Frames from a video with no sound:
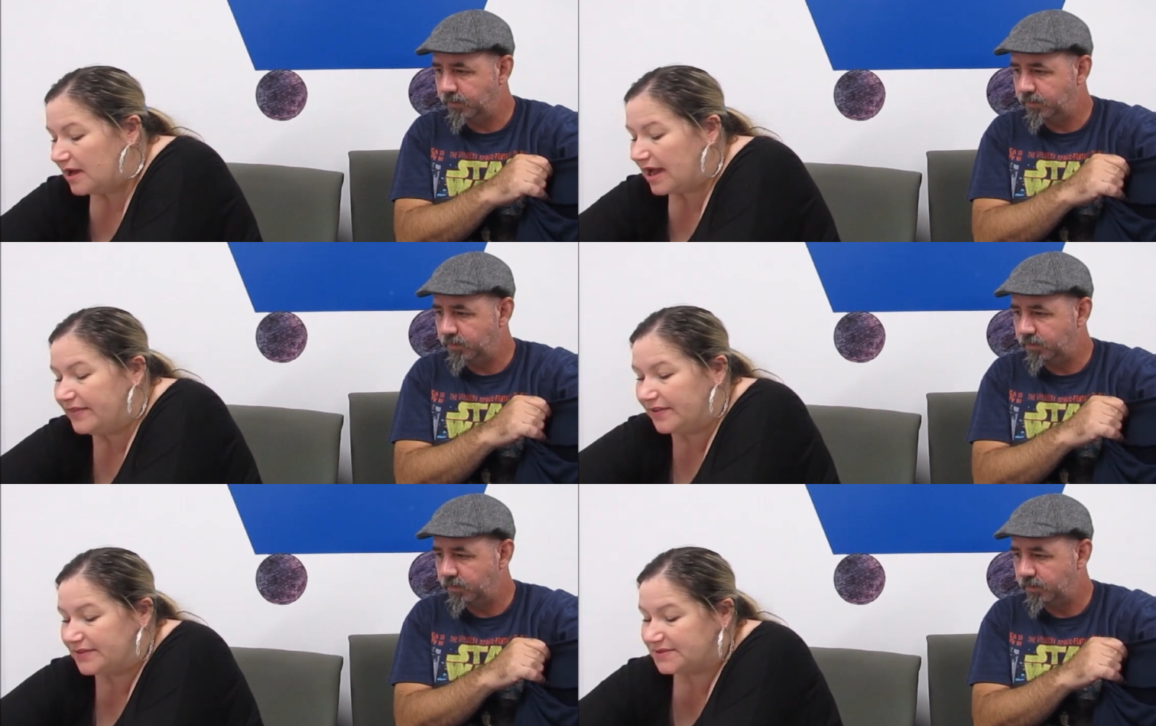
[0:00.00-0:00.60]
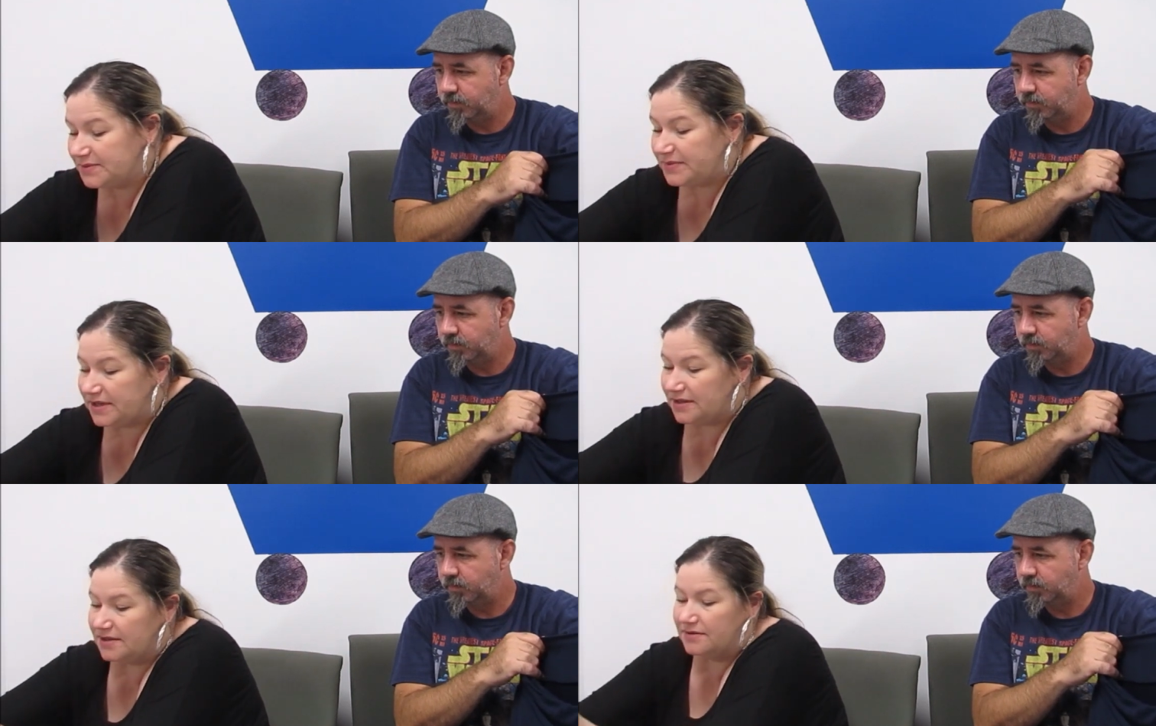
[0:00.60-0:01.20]
Speaker 1: I thought this would
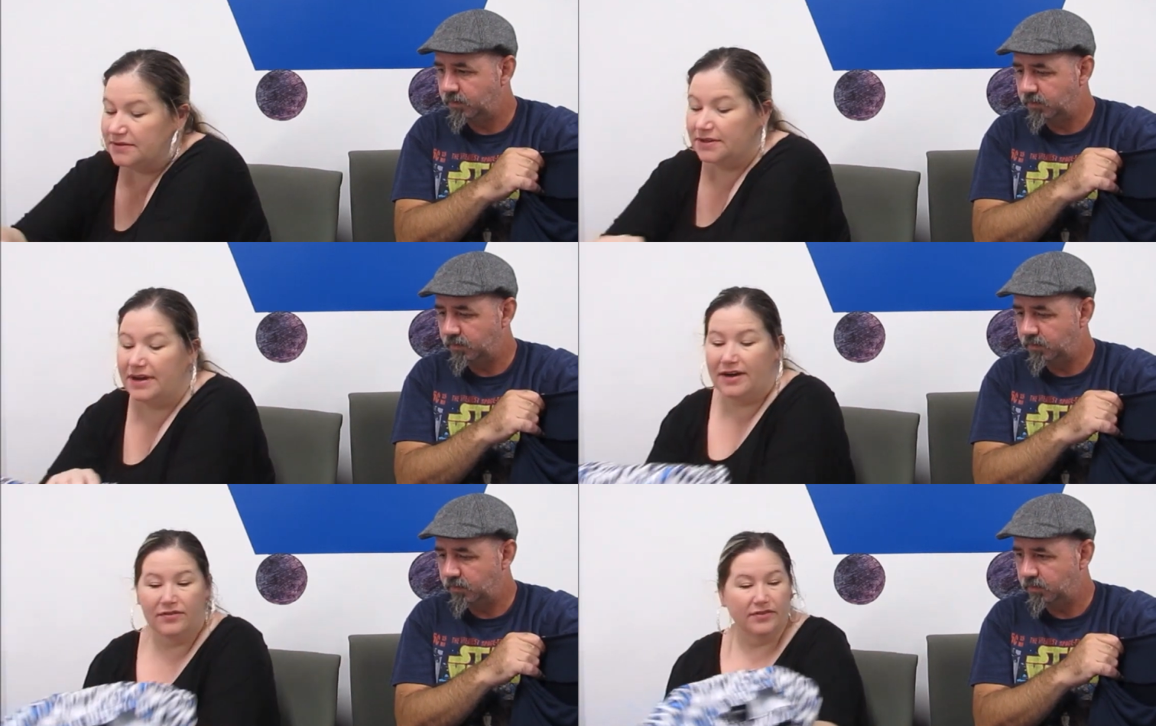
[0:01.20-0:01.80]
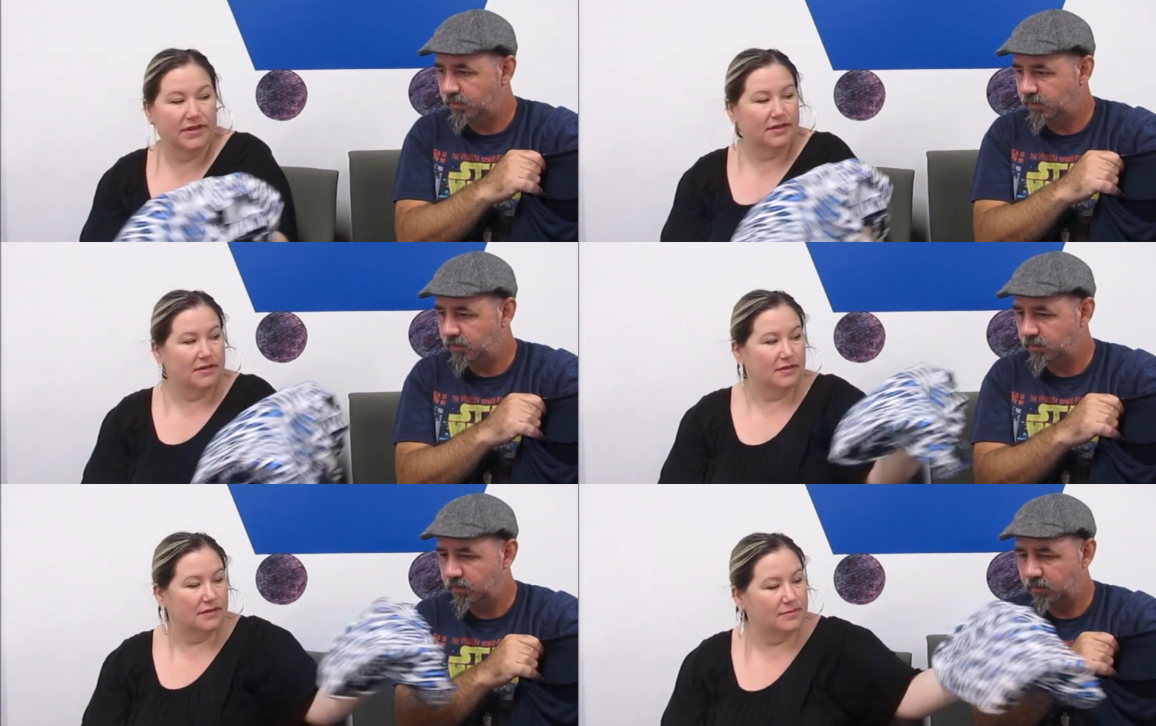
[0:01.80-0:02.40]
be a cute little outfit
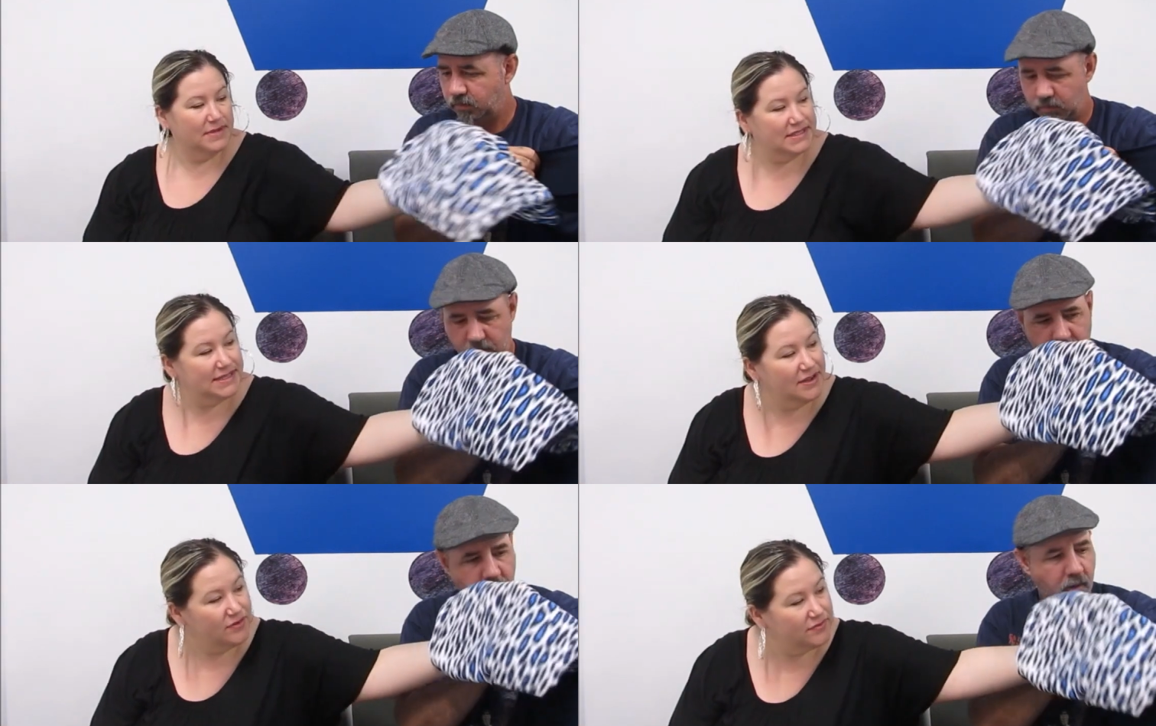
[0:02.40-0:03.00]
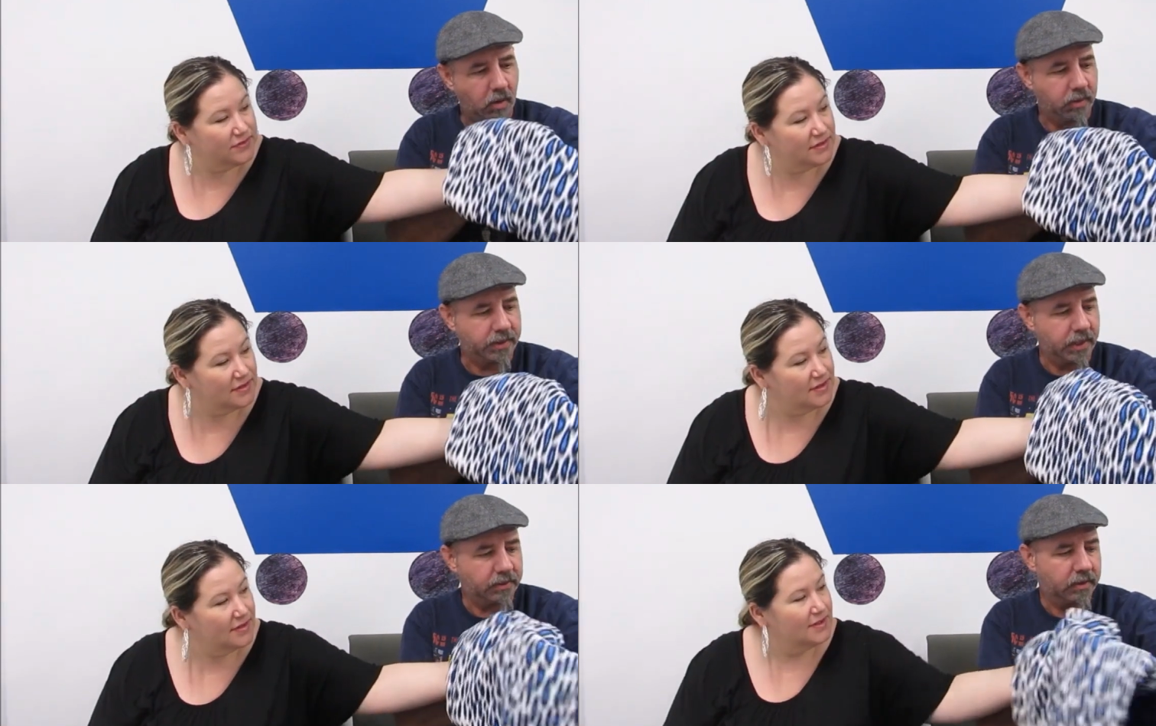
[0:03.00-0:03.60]
myself.
Speaker 2: Oh, with
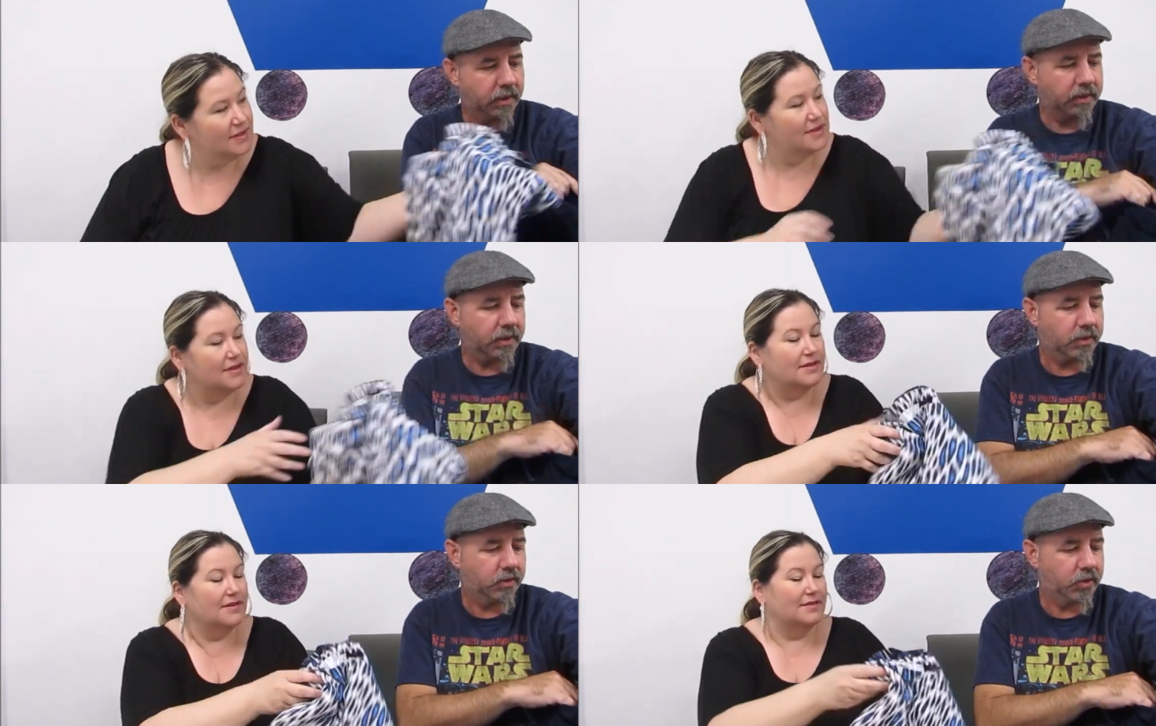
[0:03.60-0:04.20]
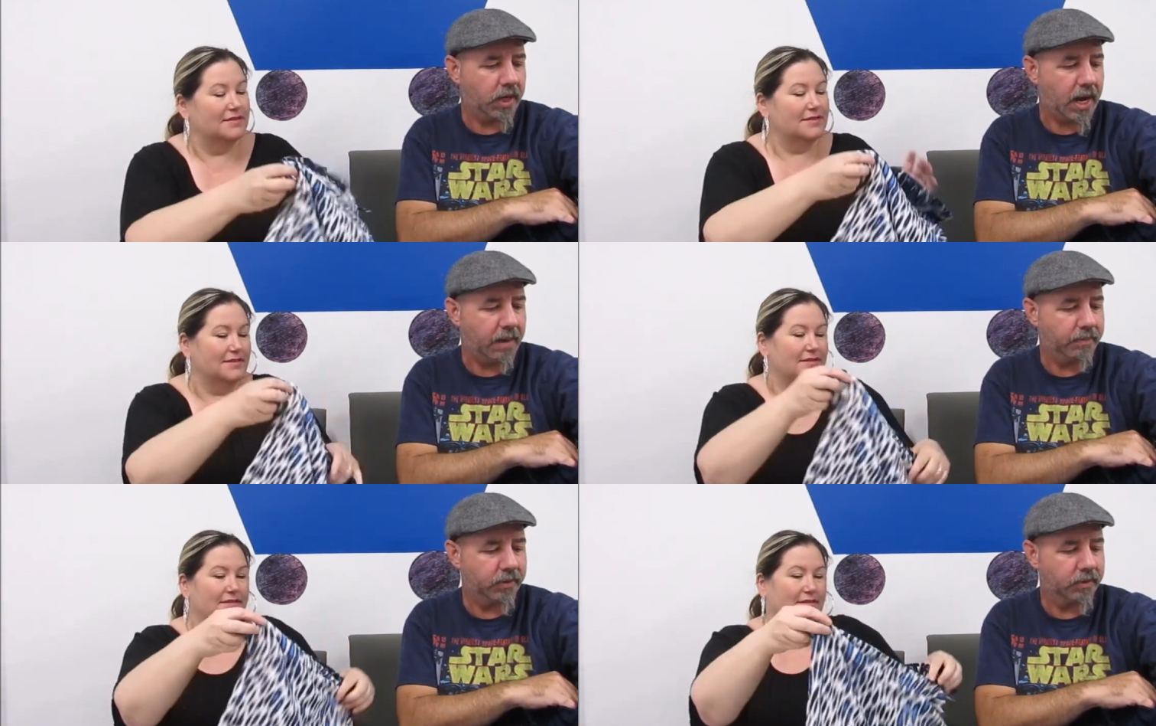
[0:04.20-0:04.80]
this? This is
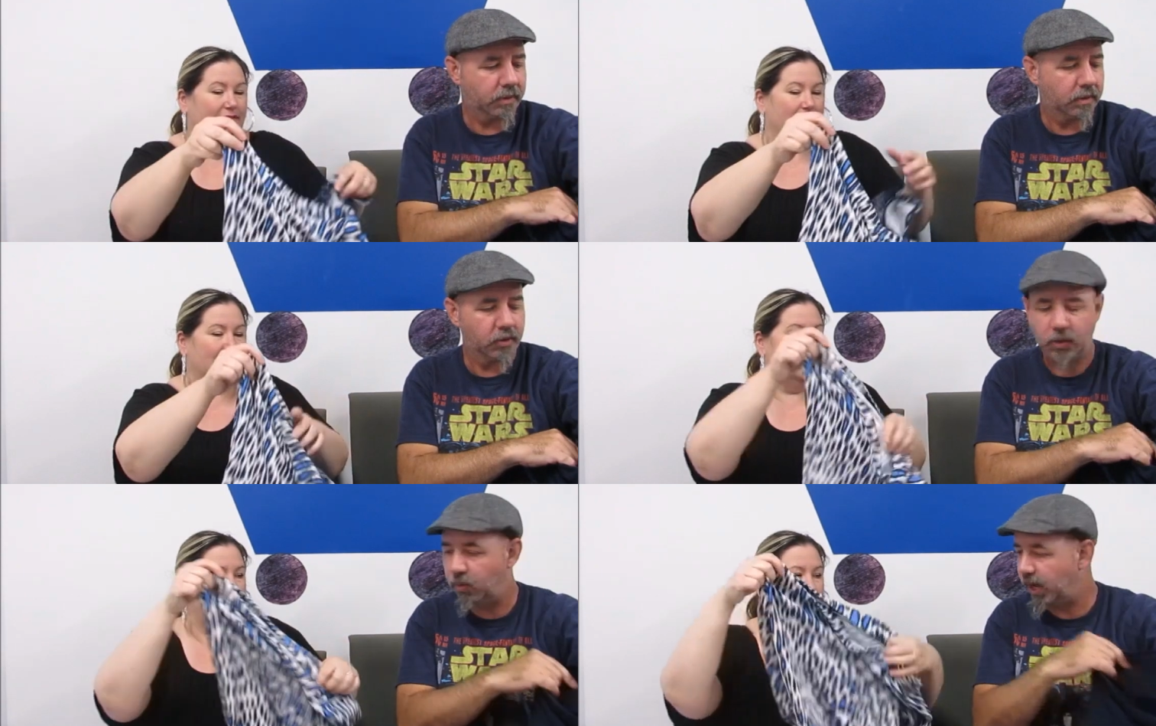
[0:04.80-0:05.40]
Chaps 2X.